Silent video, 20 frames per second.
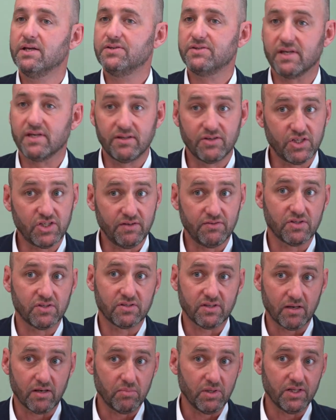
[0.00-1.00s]
say, the chief
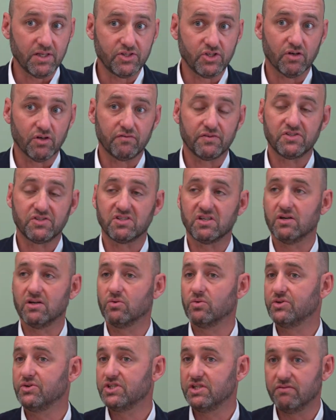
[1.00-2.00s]
sustainability officer
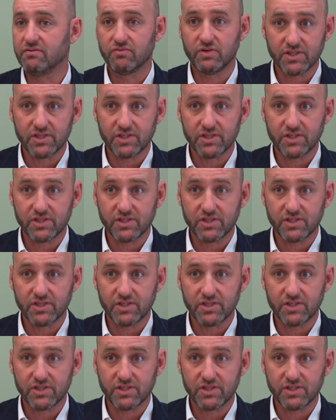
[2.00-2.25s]
or the chief